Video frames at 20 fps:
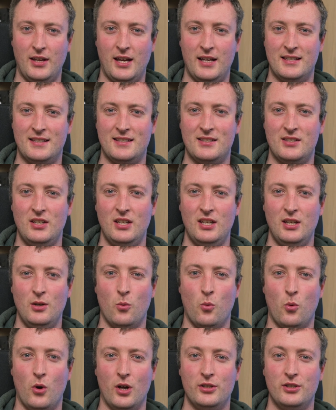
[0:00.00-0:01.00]
and see
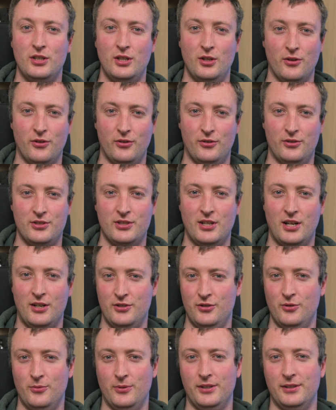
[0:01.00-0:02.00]
what the others are
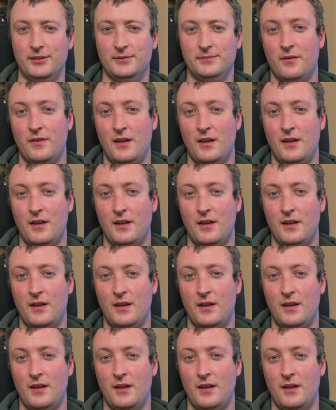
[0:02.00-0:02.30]
doing.